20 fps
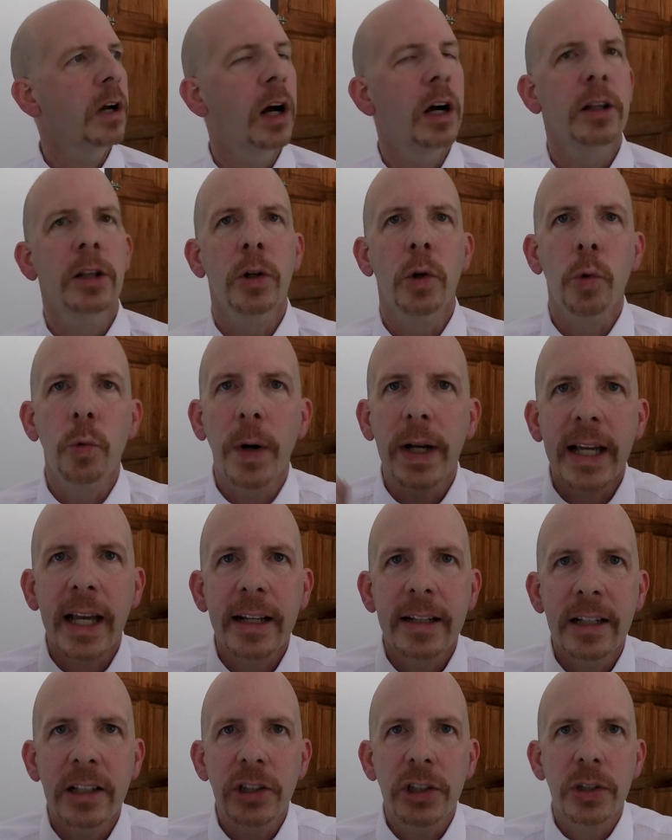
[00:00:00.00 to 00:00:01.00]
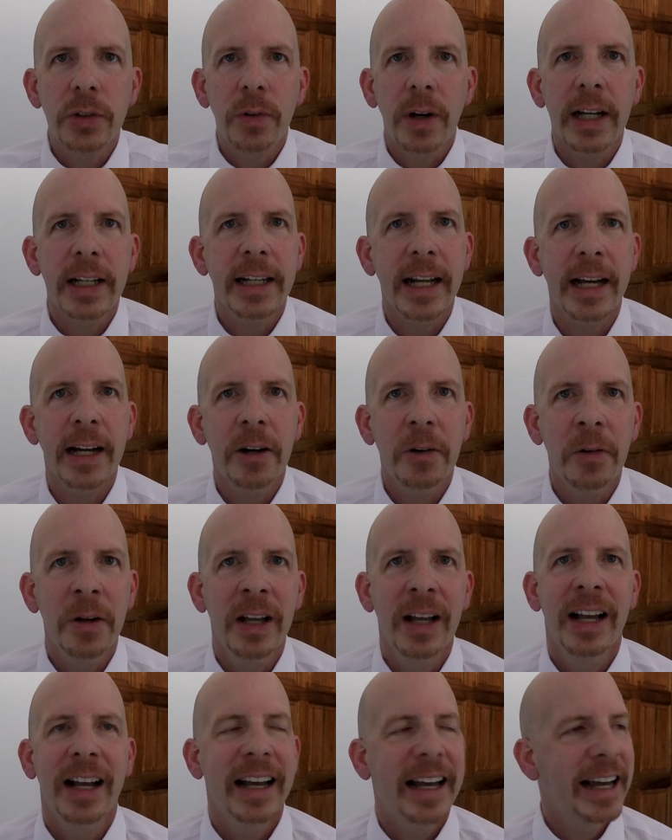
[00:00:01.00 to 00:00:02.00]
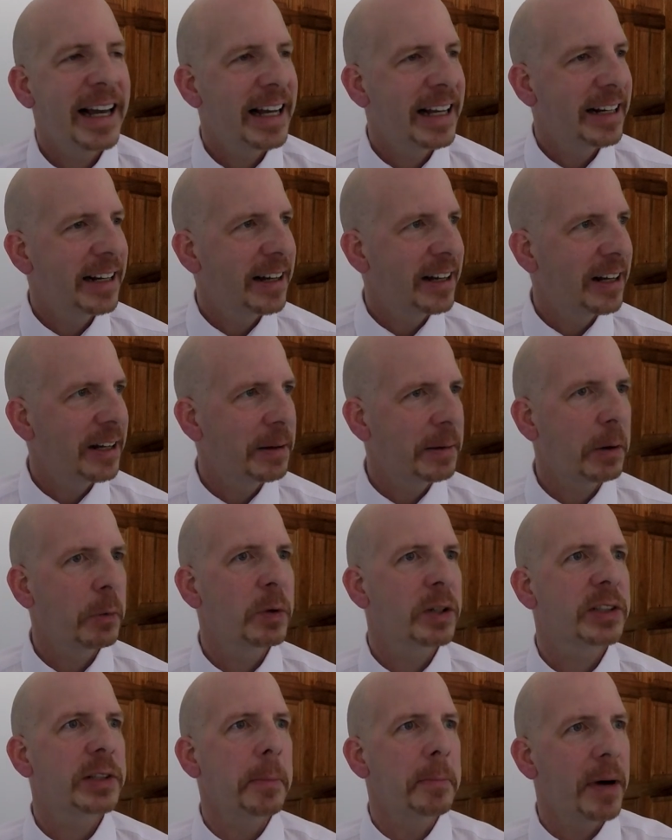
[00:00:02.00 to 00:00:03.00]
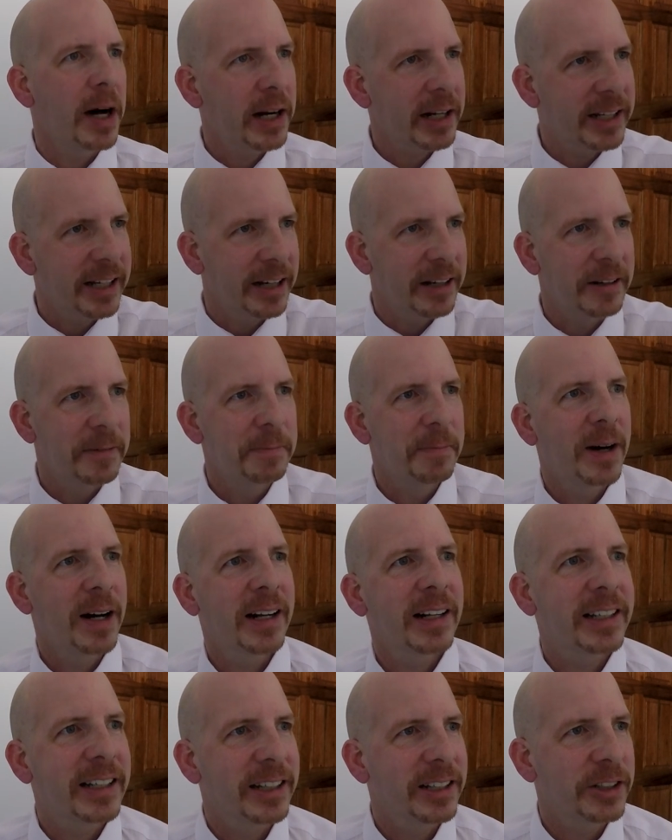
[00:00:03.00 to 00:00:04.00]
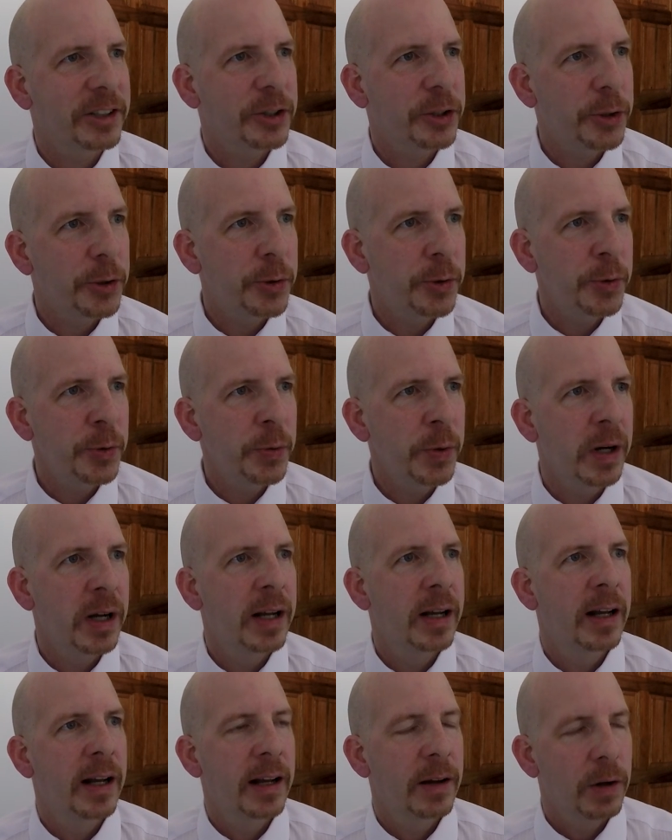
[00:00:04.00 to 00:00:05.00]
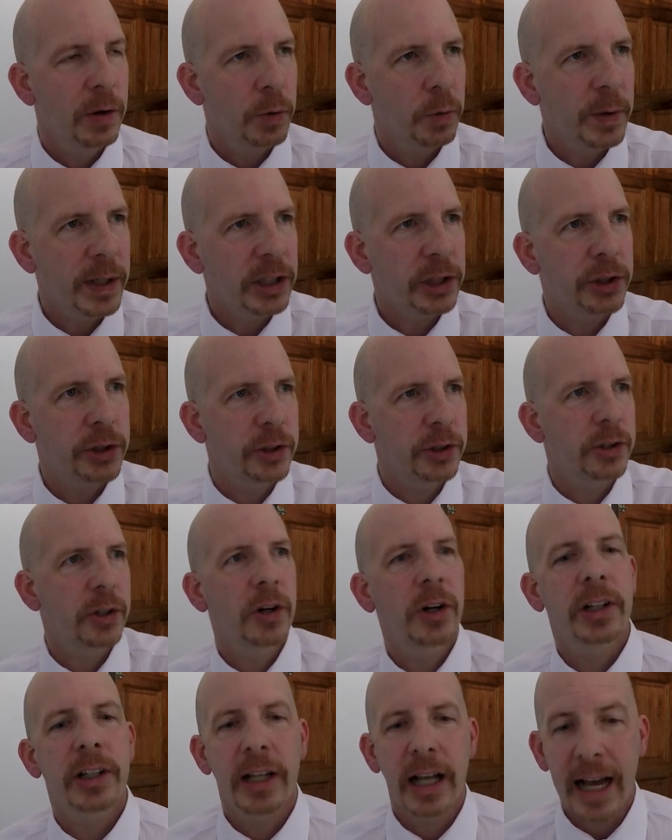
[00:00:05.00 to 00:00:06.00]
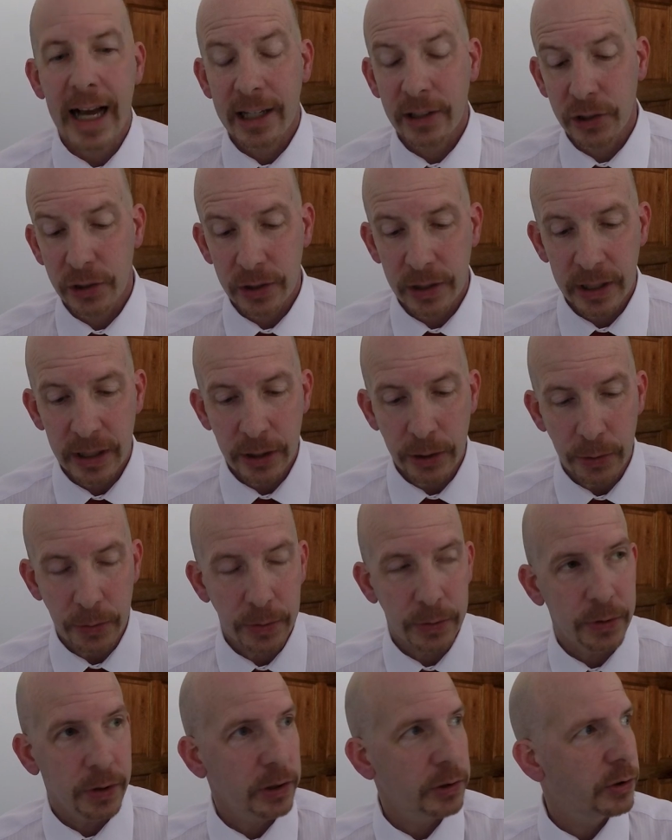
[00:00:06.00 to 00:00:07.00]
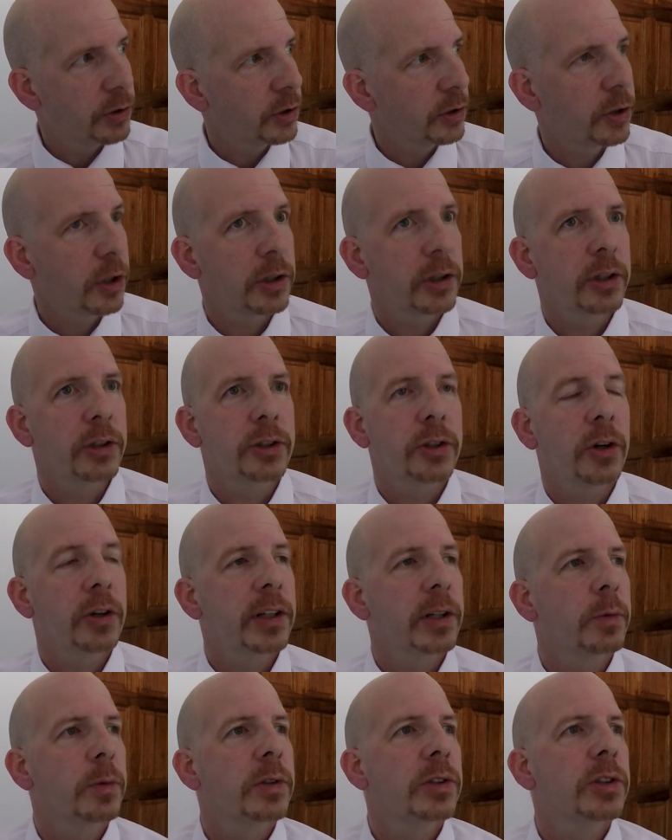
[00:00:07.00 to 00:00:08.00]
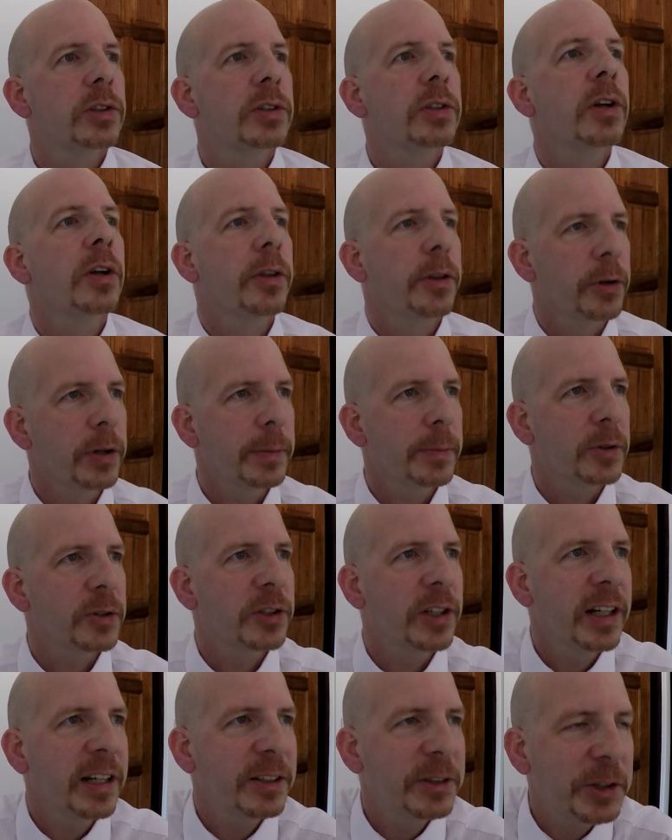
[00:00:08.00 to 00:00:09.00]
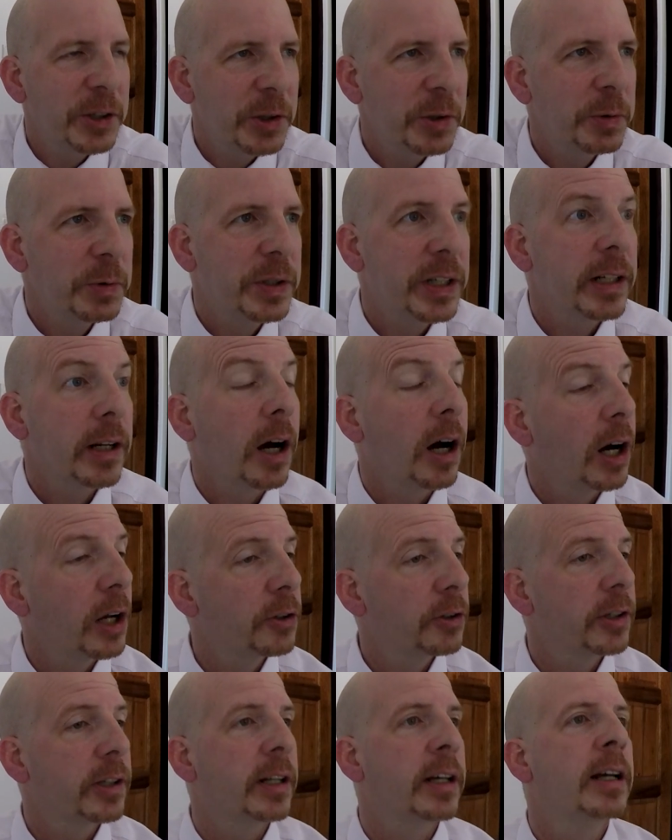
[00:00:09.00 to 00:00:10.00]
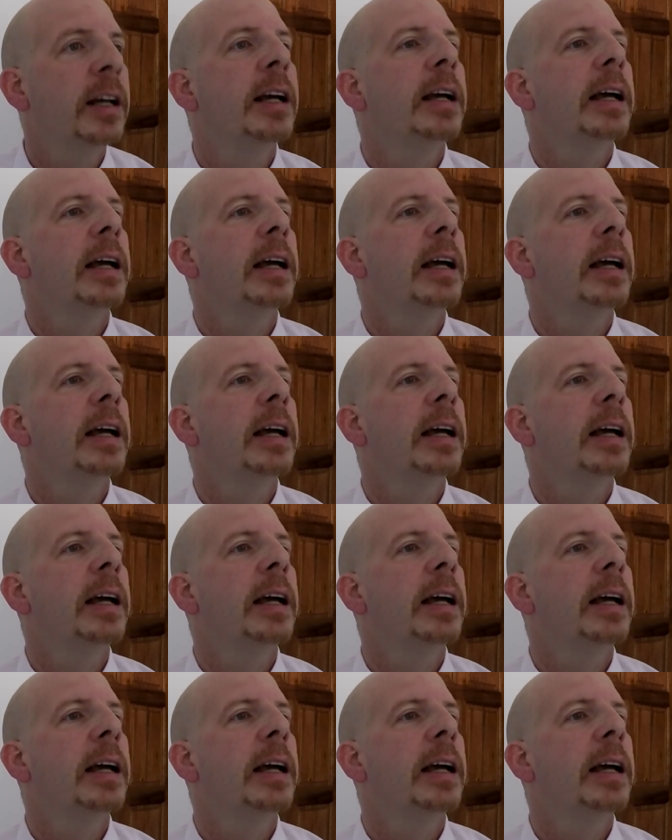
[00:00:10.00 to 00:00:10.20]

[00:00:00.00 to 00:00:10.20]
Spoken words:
a little recognition right now. And I want to say, Monica, you reached your target. Actually, you crushed your target. Your target was 30%. You did 112%.